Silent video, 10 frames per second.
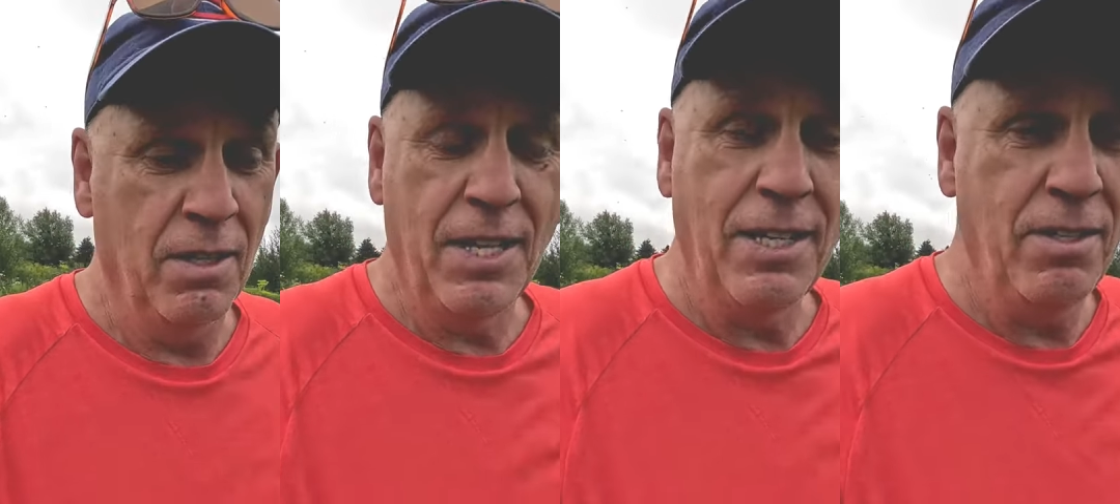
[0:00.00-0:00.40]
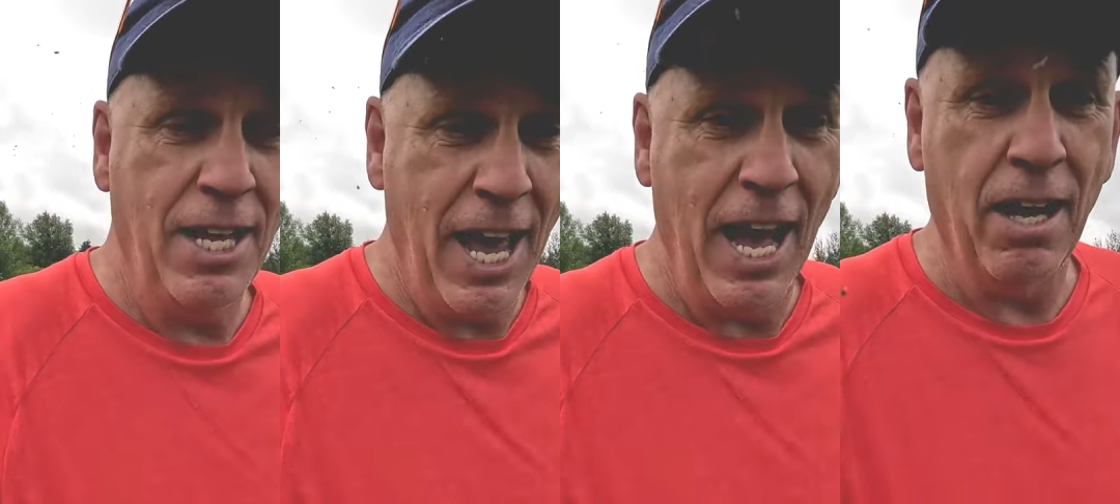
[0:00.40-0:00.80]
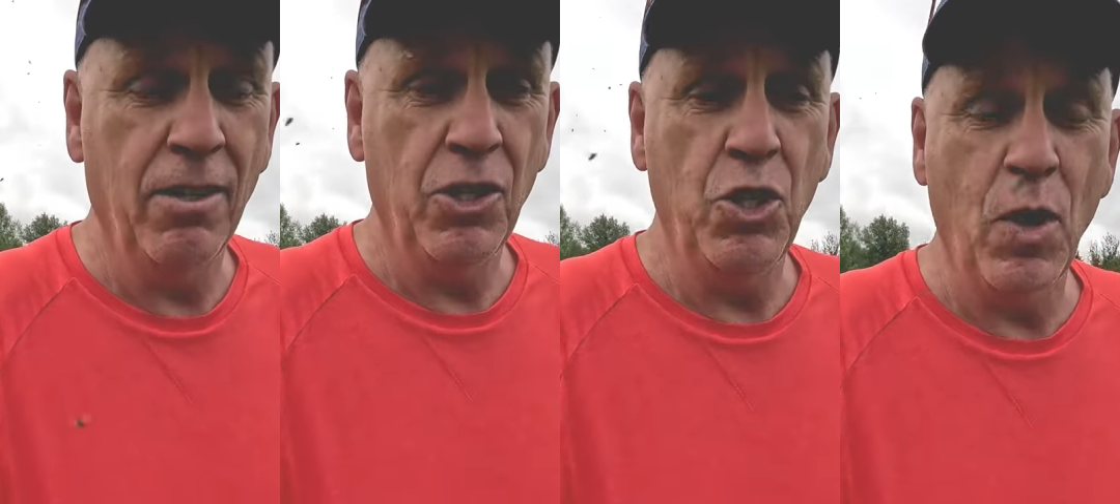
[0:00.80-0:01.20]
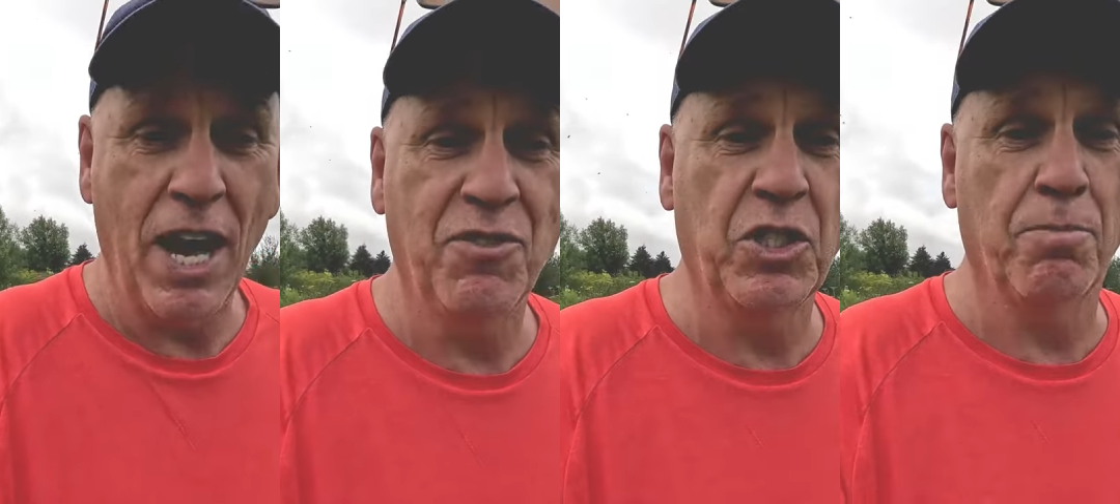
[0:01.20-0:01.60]
then yeah, you
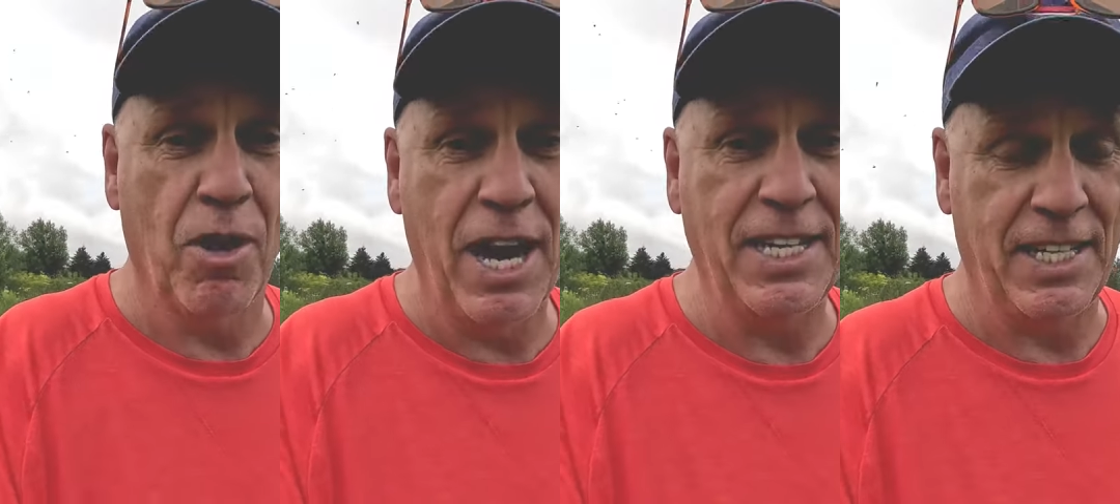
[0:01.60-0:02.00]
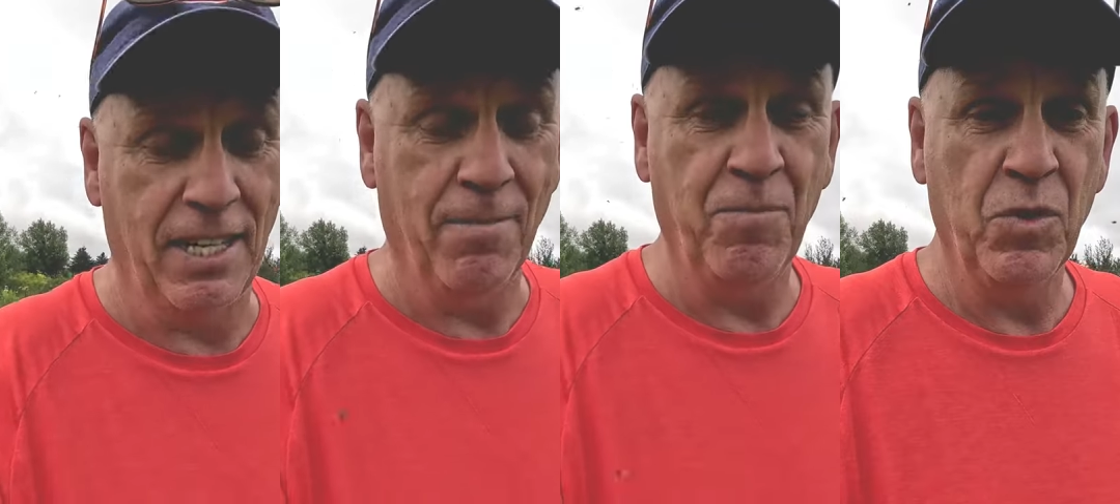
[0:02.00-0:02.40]
have sobriety.